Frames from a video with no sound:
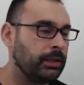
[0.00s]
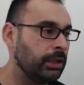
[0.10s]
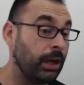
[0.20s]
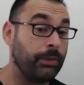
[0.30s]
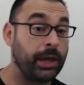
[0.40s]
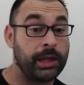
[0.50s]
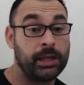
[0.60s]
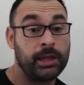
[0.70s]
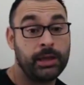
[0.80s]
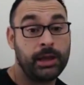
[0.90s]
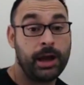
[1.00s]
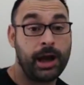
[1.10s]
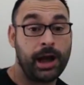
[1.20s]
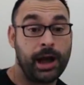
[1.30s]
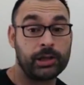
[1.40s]
You know, they
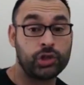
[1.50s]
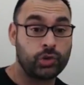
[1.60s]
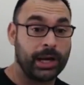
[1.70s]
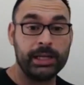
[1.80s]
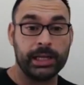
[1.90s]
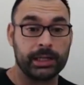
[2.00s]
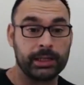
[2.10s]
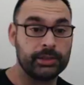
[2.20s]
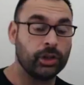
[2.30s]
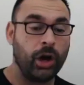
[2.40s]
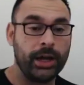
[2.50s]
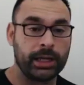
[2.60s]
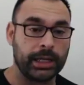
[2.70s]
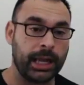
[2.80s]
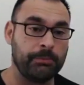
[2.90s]
are training and
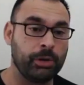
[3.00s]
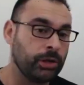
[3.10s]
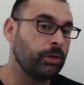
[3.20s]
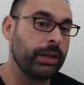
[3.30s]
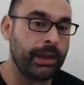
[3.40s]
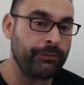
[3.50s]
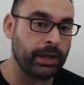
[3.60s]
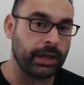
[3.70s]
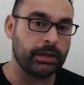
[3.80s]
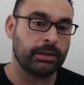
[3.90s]
dieting and putting all the effort in,